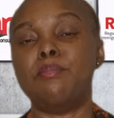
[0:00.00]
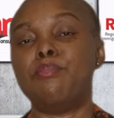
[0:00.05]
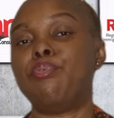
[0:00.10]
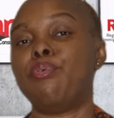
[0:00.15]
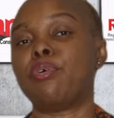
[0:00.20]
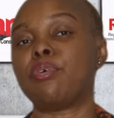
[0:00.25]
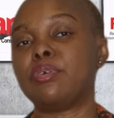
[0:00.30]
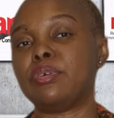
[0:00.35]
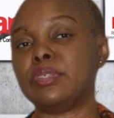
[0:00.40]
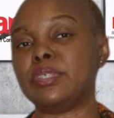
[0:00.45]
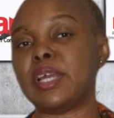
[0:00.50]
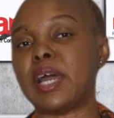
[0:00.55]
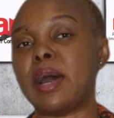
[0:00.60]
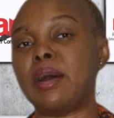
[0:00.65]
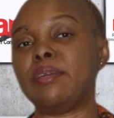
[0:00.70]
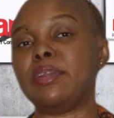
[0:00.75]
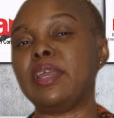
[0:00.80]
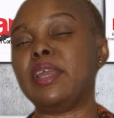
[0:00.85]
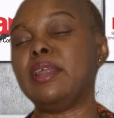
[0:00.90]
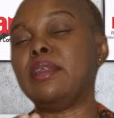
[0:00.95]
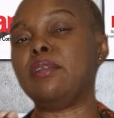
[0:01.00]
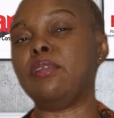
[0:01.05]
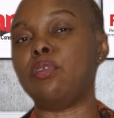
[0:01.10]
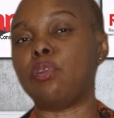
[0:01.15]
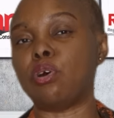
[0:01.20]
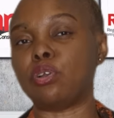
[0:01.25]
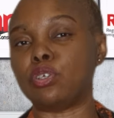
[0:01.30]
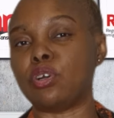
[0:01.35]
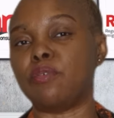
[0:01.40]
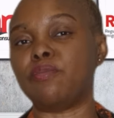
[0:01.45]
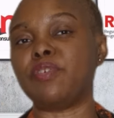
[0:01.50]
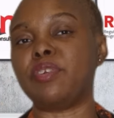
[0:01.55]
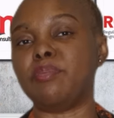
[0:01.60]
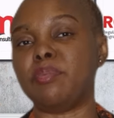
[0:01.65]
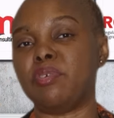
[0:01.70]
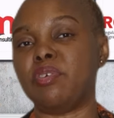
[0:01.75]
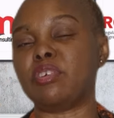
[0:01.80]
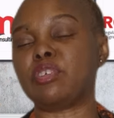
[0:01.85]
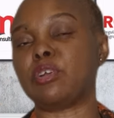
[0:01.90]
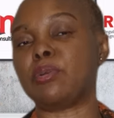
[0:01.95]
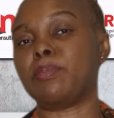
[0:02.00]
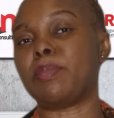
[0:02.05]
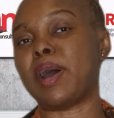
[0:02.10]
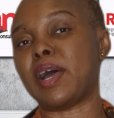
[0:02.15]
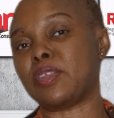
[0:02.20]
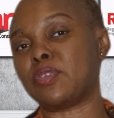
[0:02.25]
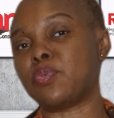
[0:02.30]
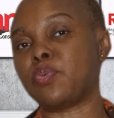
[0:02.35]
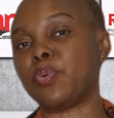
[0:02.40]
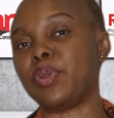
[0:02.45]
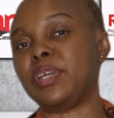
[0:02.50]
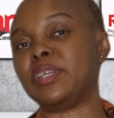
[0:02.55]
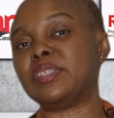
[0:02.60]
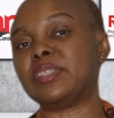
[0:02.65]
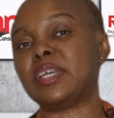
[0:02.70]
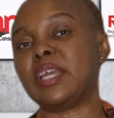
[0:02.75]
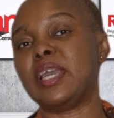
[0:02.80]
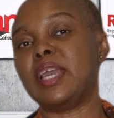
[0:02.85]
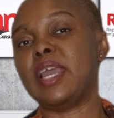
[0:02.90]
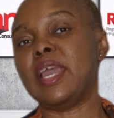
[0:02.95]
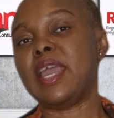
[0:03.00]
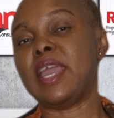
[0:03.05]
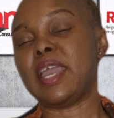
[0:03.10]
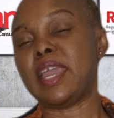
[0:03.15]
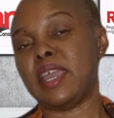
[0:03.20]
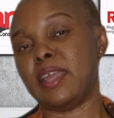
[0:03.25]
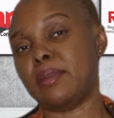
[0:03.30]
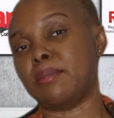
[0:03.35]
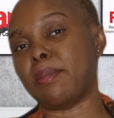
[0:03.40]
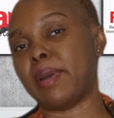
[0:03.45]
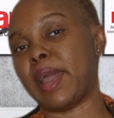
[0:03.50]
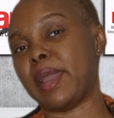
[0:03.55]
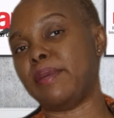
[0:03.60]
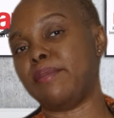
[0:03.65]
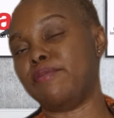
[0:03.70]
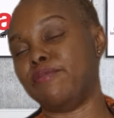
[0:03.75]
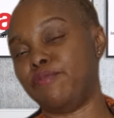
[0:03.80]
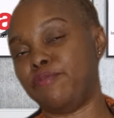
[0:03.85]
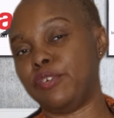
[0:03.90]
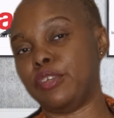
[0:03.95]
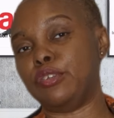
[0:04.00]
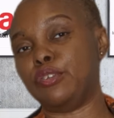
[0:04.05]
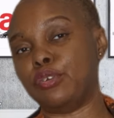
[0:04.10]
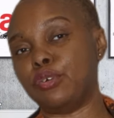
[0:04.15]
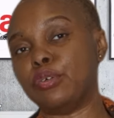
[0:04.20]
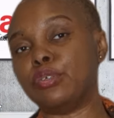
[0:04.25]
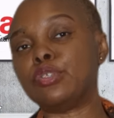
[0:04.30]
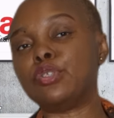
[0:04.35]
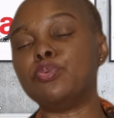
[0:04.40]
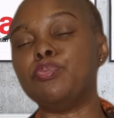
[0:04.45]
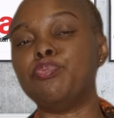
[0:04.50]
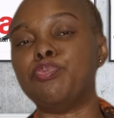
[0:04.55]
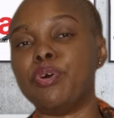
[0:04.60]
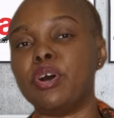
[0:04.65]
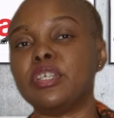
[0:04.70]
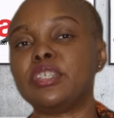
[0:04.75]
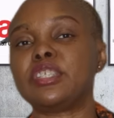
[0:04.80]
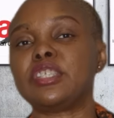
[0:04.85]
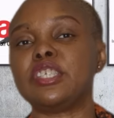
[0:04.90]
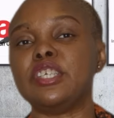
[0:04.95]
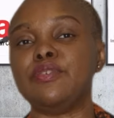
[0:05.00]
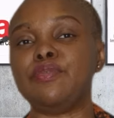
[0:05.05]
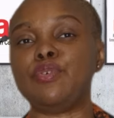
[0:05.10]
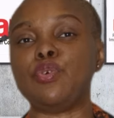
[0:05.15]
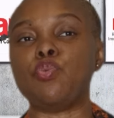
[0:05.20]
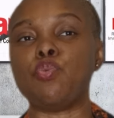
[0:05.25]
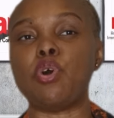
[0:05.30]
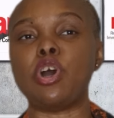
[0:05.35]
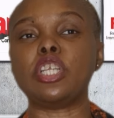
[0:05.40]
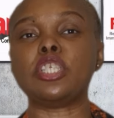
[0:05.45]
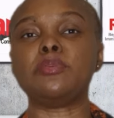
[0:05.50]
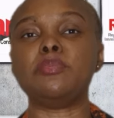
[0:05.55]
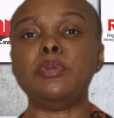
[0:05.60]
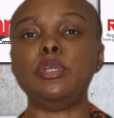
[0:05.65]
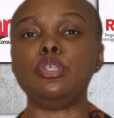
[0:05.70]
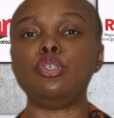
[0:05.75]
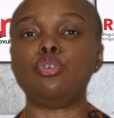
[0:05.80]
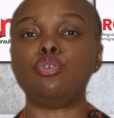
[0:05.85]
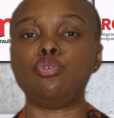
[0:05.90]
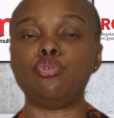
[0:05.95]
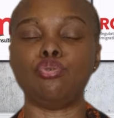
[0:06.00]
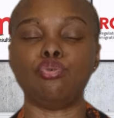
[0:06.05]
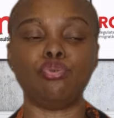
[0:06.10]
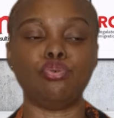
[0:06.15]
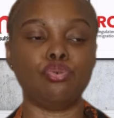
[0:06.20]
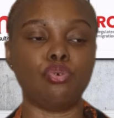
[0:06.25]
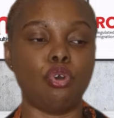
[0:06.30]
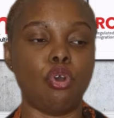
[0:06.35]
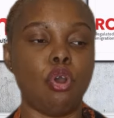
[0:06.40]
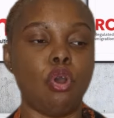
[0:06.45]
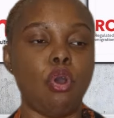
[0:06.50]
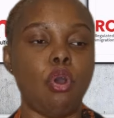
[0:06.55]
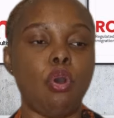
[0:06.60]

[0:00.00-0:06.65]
broken down a lot of immigration pathways in my videos but if you want me to